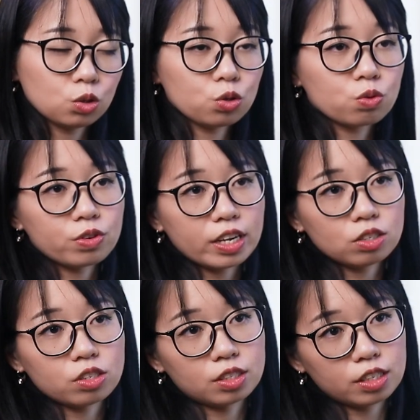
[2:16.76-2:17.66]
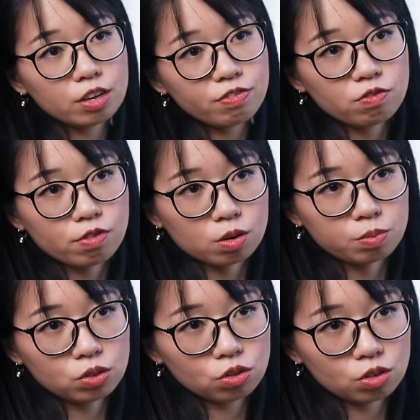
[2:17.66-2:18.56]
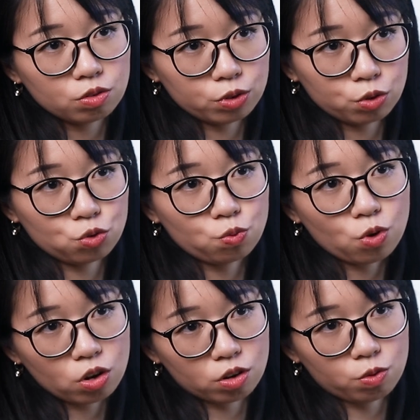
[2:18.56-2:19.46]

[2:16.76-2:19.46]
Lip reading: to create a safe environment for you to walk